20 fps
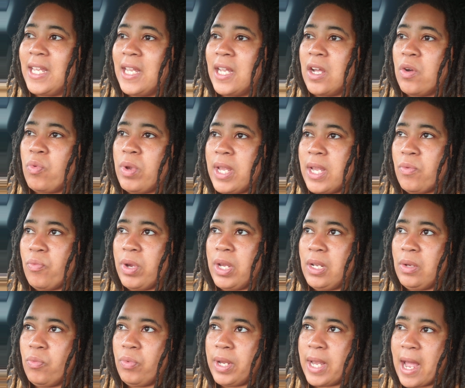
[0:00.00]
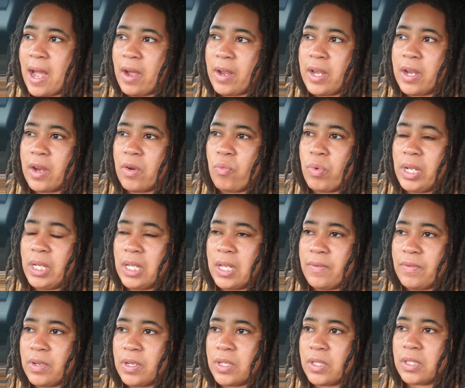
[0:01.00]
yeah, we out here and we
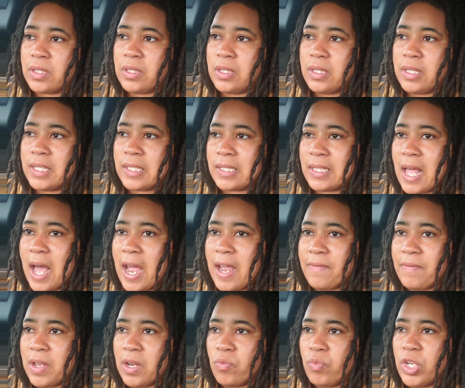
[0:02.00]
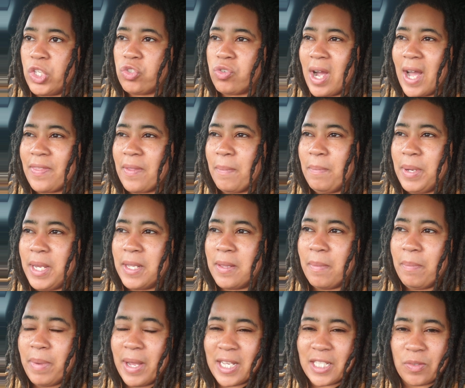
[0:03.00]
live in this life and we try to be
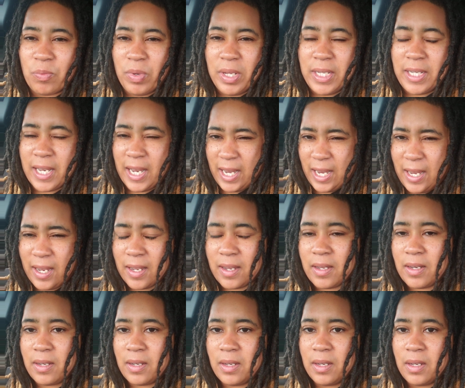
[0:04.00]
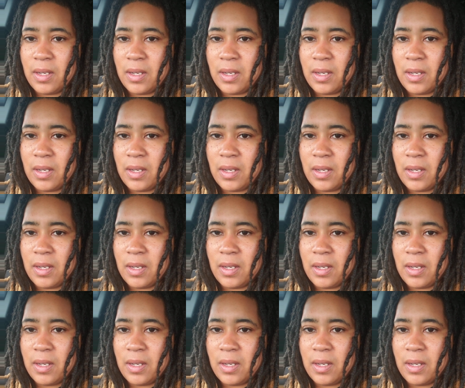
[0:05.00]
the best we can.